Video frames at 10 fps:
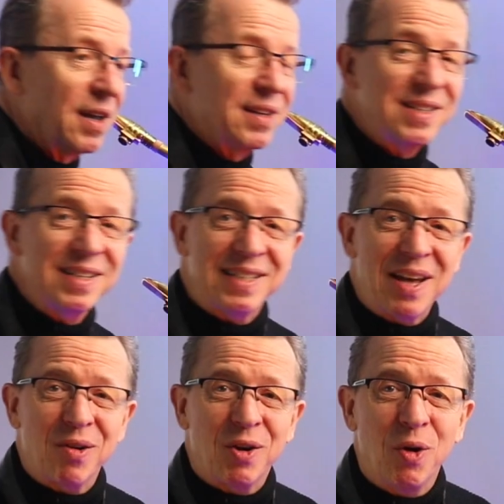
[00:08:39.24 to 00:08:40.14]
Doesn't it
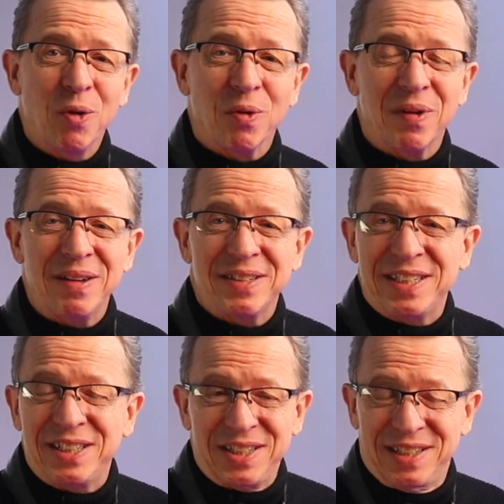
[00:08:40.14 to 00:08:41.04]
sound cool?
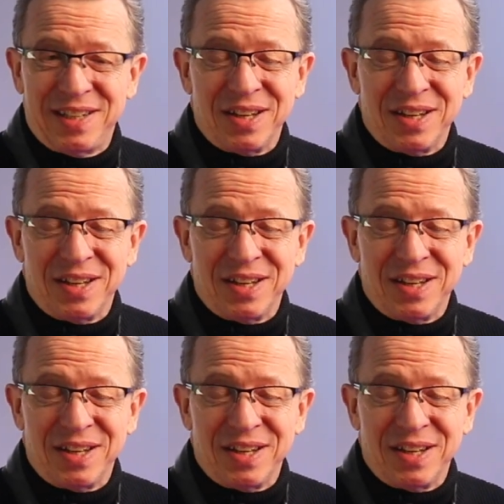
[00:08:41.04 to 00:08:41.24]
It just